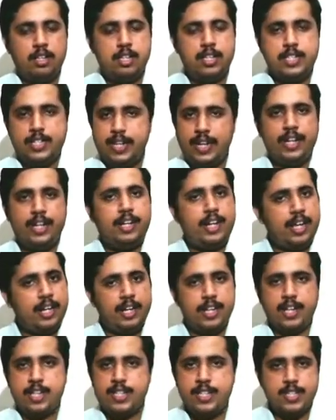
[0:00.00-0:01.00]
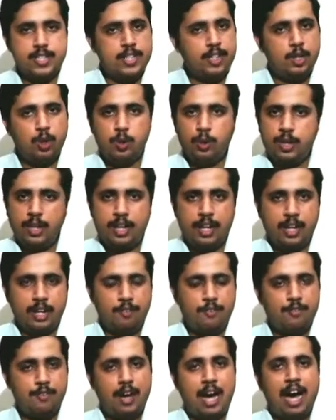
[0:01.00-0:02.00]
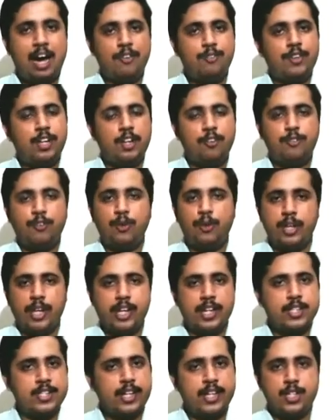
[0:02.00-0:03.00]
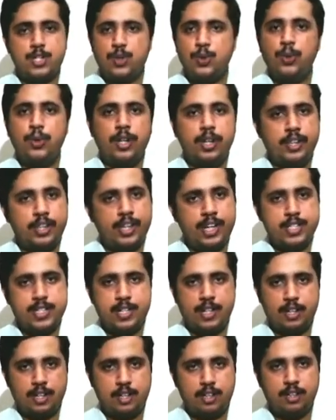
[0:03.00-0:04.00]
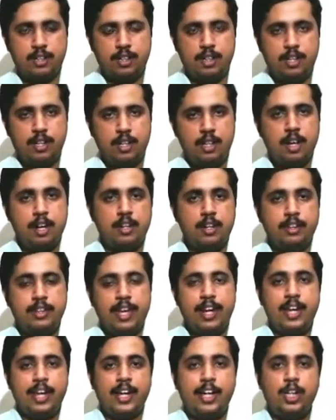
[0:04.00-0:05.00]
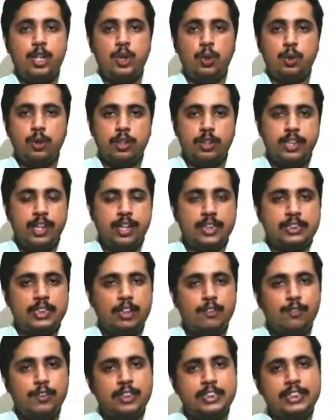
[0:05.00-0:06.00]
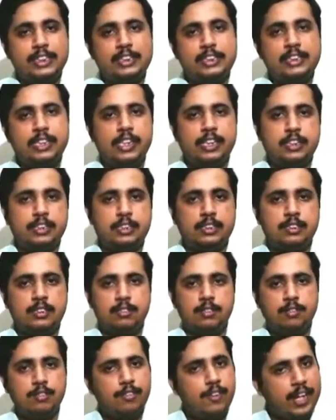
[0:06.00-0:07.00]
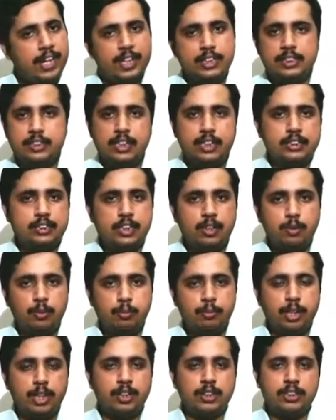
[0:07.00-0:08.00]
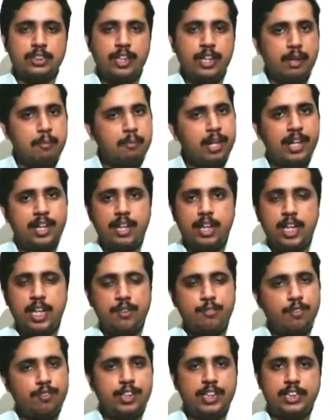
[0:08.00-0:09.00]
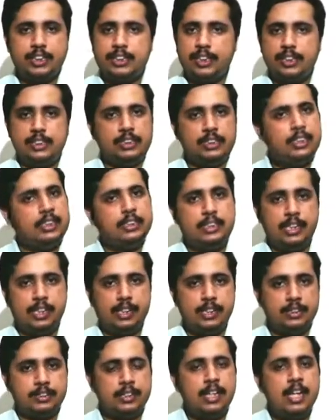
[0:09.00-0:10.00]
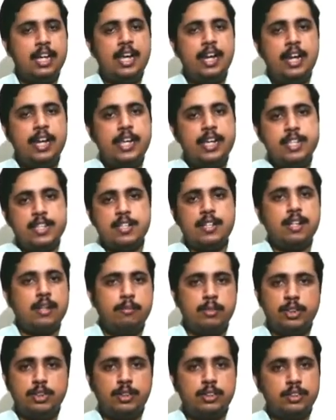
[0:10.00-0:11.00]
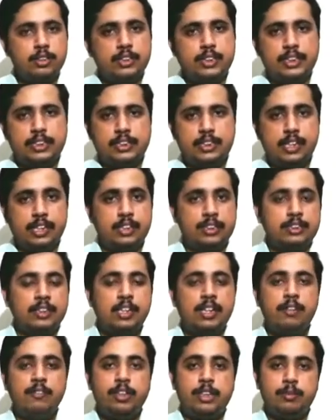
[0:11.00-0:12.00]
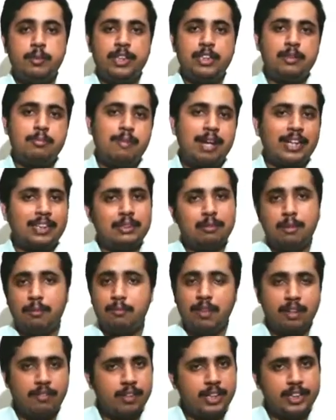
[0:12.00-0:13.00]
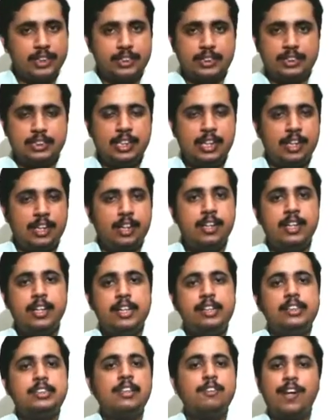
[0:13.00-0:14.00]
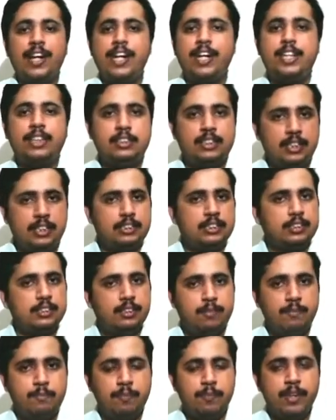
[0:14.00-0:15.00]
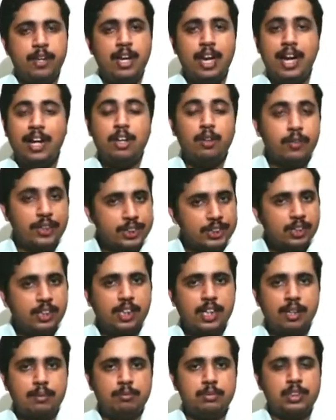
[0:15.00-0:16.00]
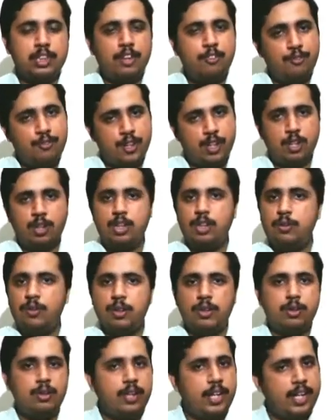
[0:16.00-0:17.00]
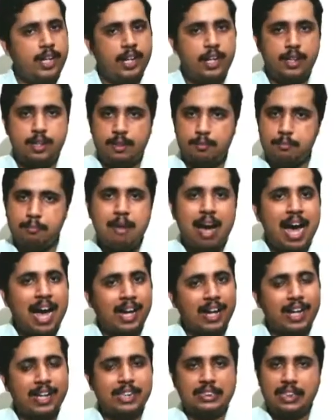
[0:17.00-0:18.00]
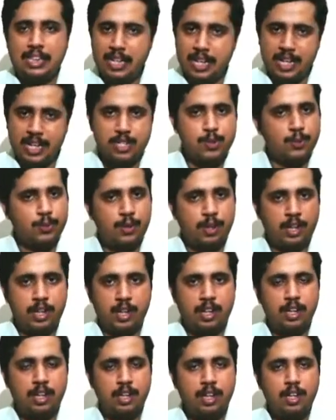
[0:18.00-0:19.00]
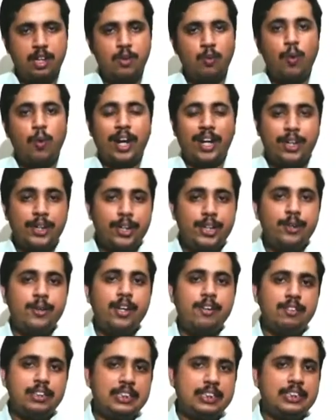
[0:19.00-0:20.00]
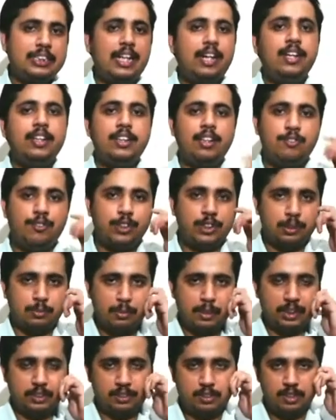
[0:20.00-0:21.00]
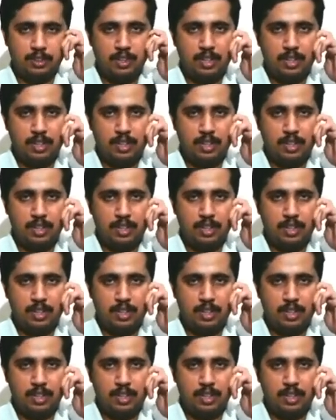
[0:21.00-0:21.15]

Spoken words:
Say 10 years is the total life. After 4 years, I sold the asset. Then I took the asset for 6 years. Finance lease now, because the remaining life of the asset is 6 years. Lease term is also 6 years, which means maximum coverage is there. It's a finance lease. A question comes, if at all you want to take it back as lease only, why did you even sell in the first place?